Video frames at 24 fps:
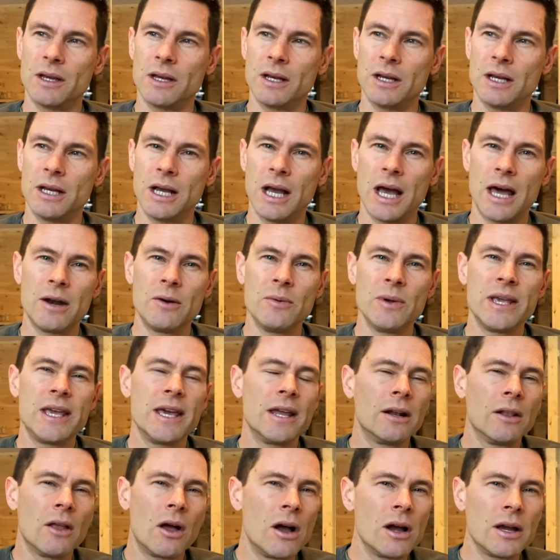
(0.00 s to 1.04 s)
How do we get
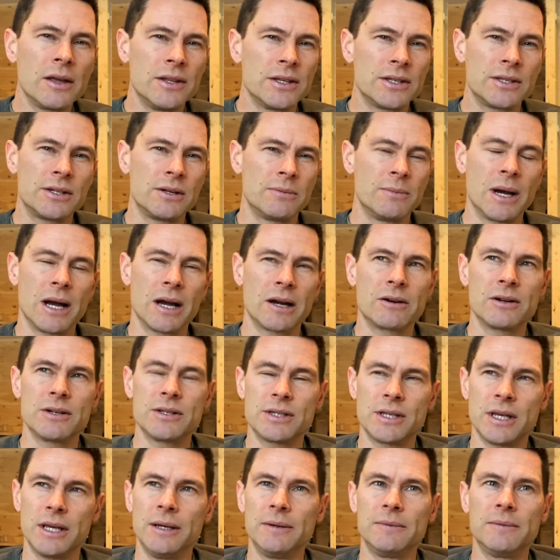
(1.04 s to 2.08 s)
along in this
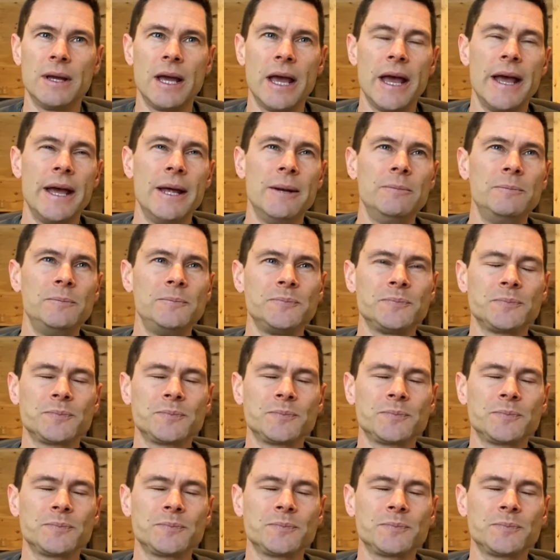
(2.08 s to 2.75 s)
democracy? And